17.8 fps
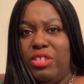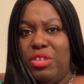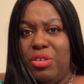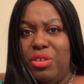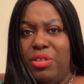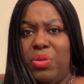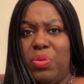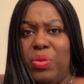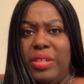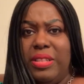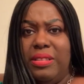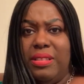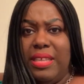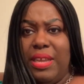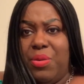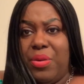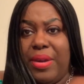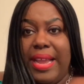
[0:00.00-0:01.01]
You know, the one
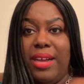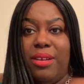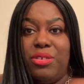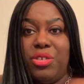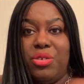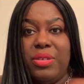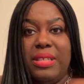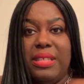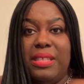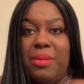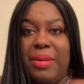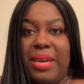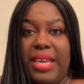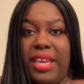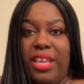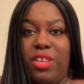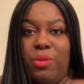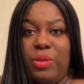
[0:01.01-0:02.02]
that were out during
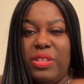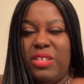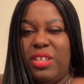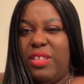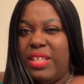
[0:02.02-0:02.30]
semi-annual sale